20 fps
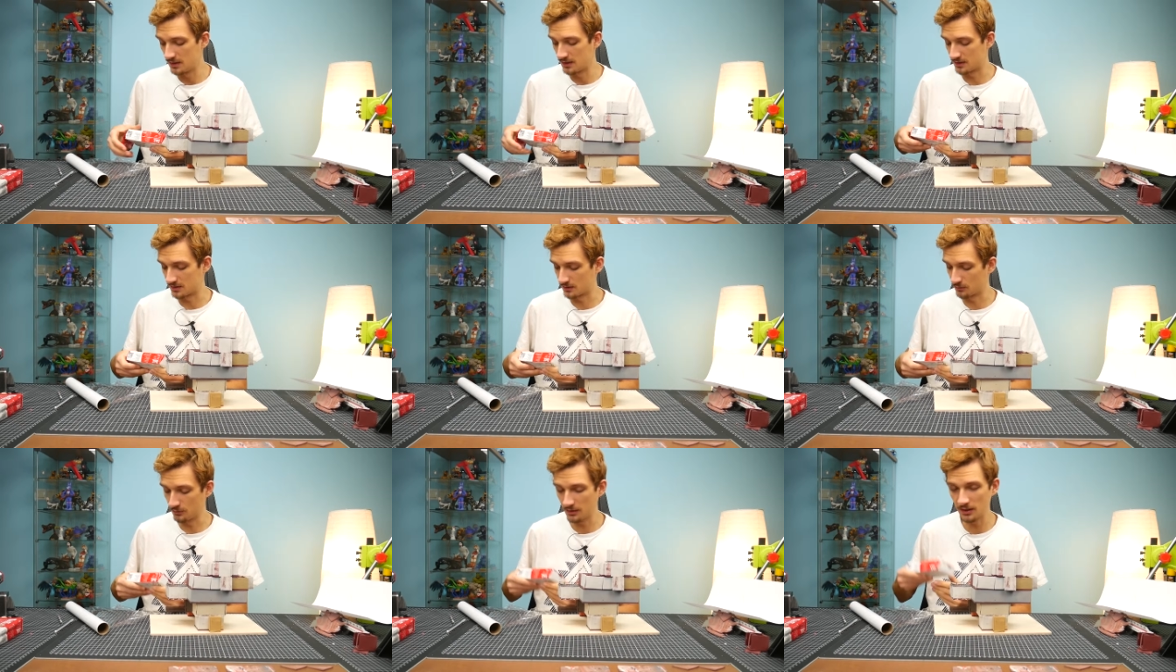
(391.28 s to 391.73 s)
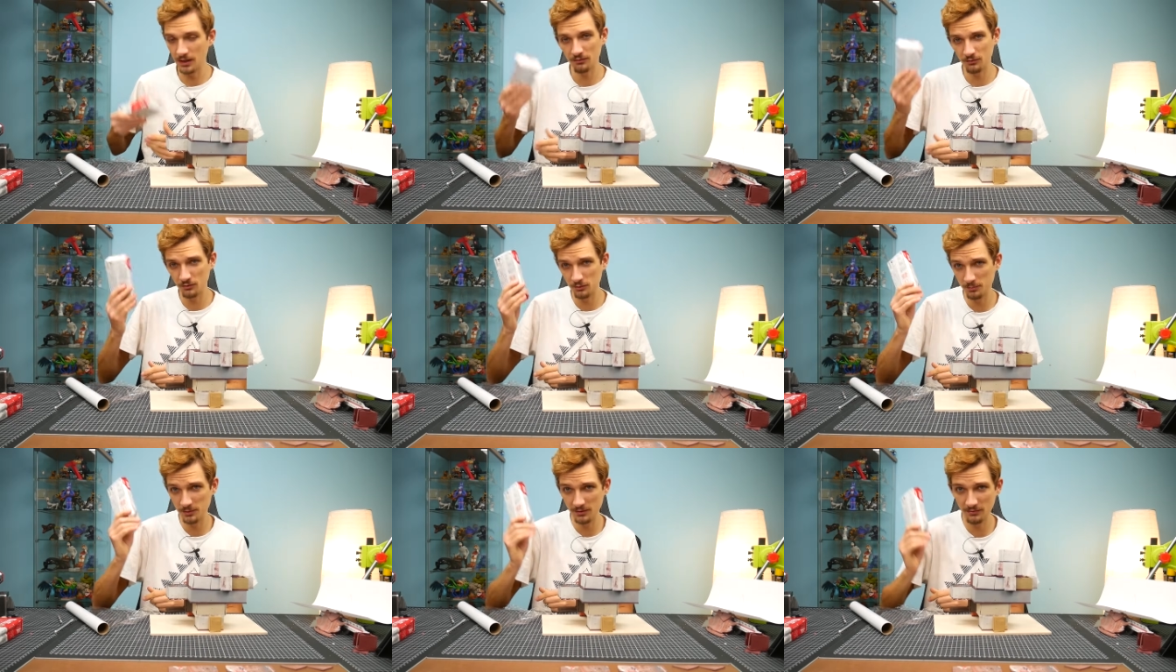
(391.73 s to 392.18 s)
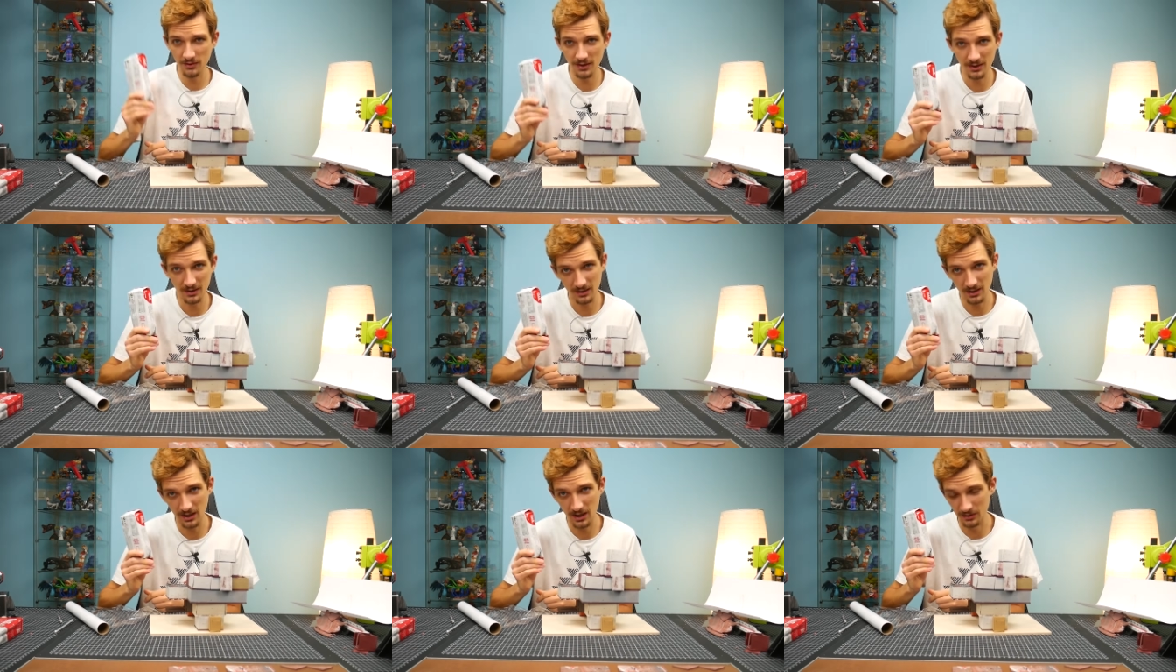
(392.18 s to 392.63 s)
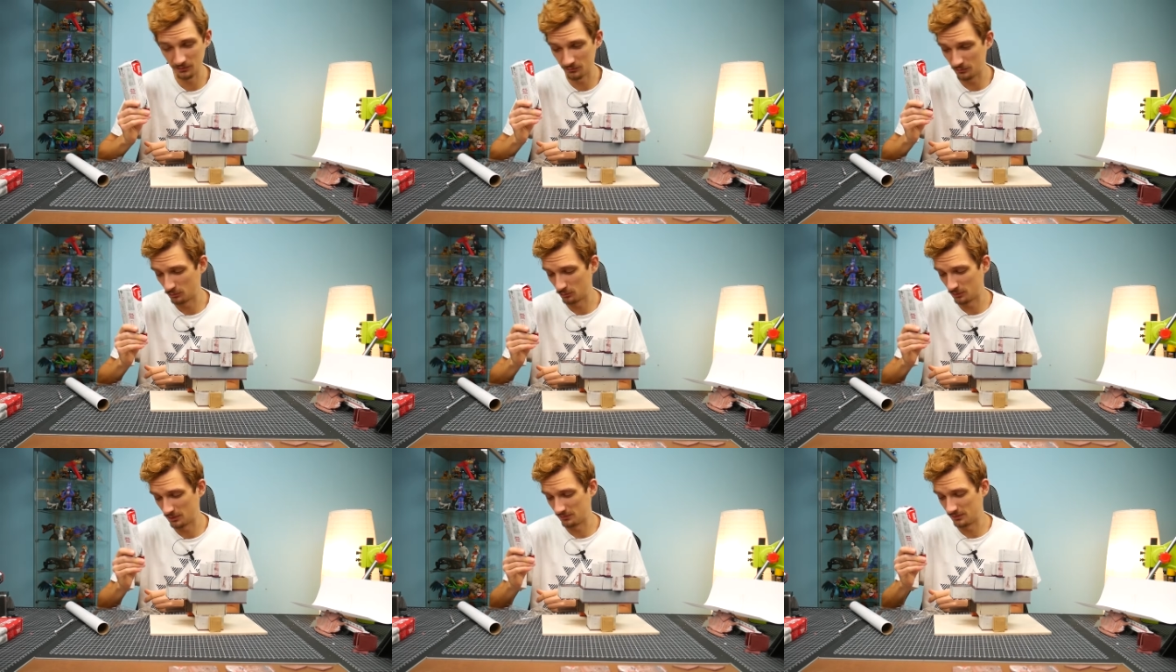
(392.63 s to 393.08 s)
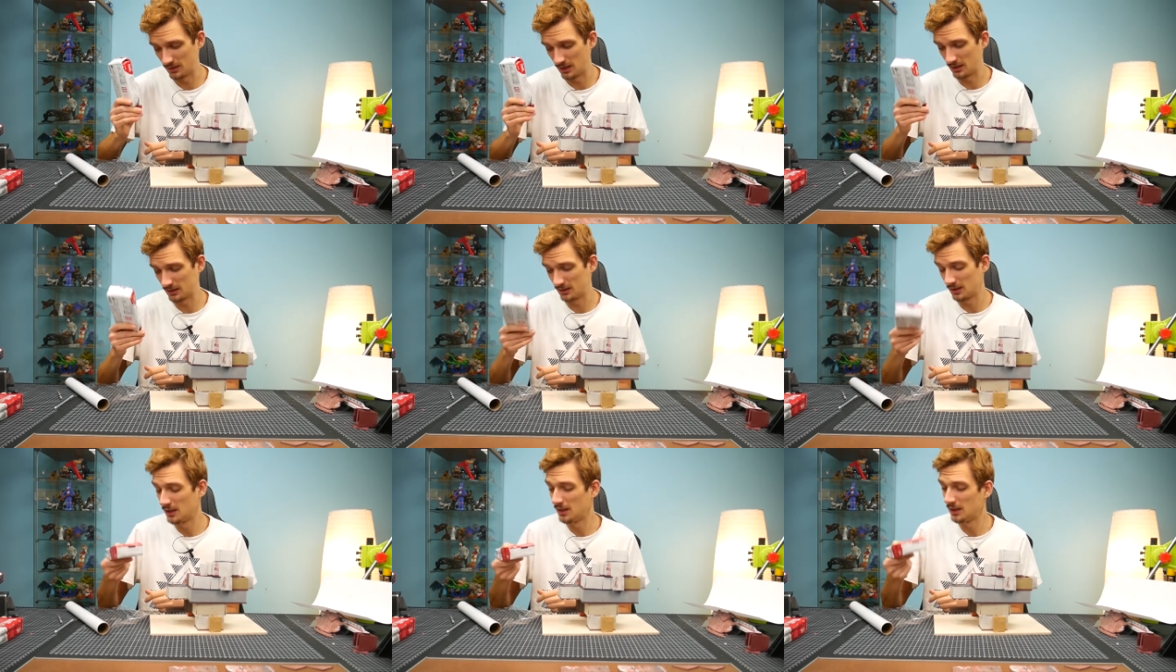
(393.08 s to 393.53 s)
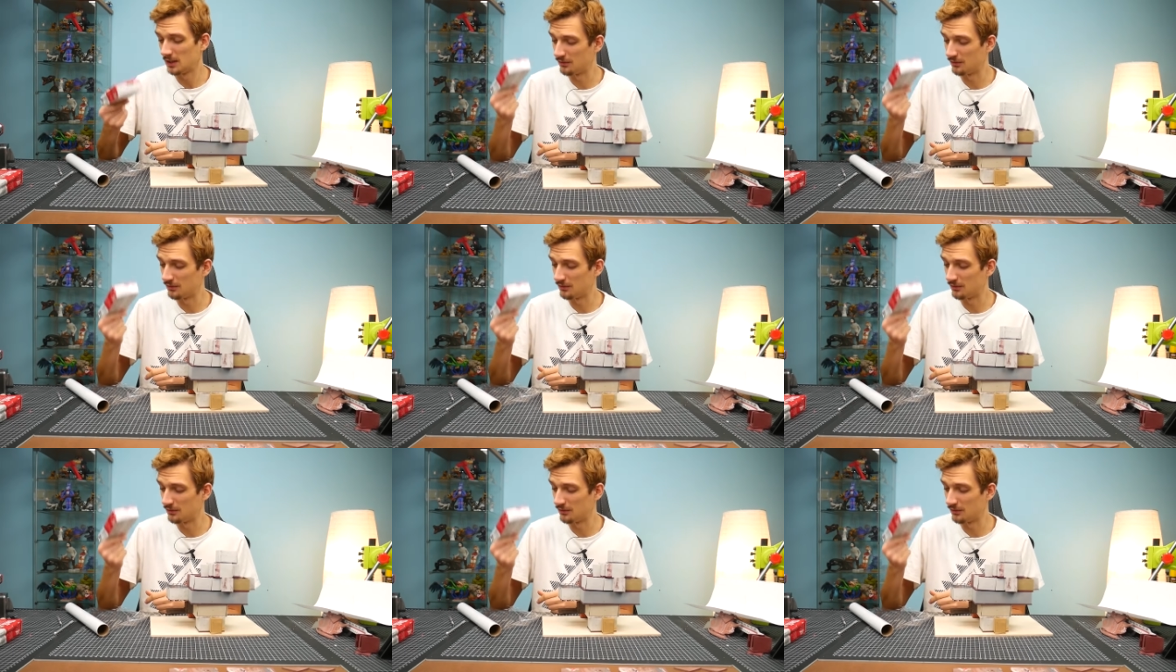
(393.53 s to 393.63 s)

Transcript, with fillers: so we have to be very careful with that.